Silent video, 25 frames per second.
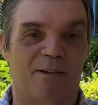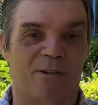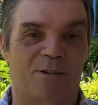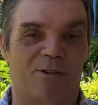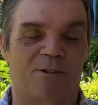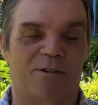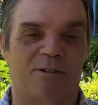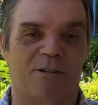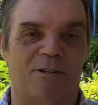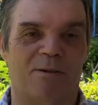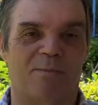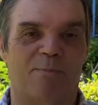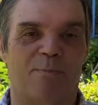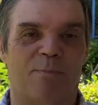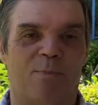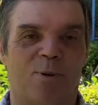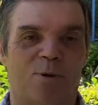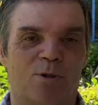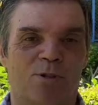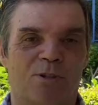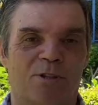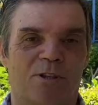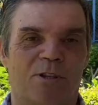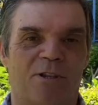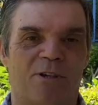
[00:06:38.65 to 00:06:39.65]
so she
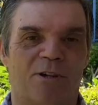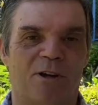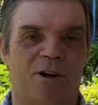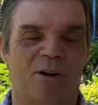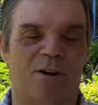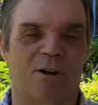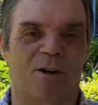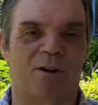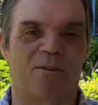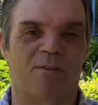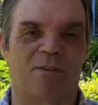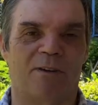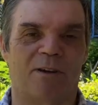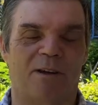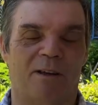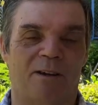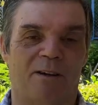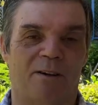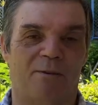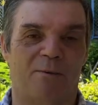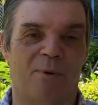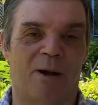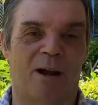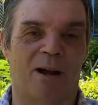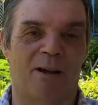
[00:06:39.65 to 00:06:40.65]
pushed the dog off in
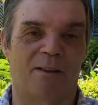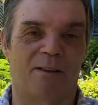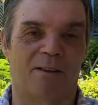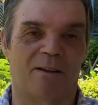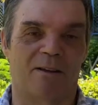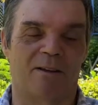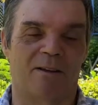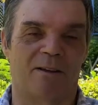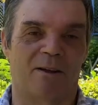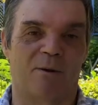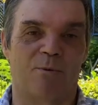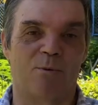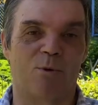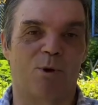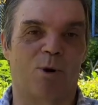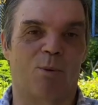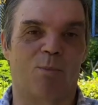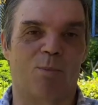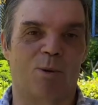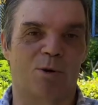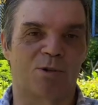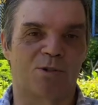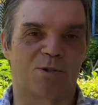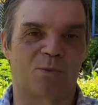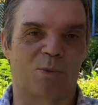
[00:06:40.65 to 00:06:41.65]
a rather
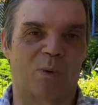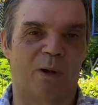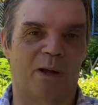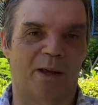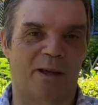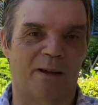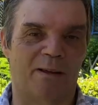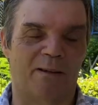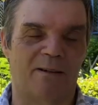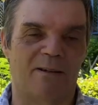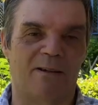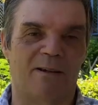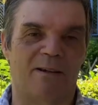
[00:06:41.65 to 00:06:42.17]
robust way,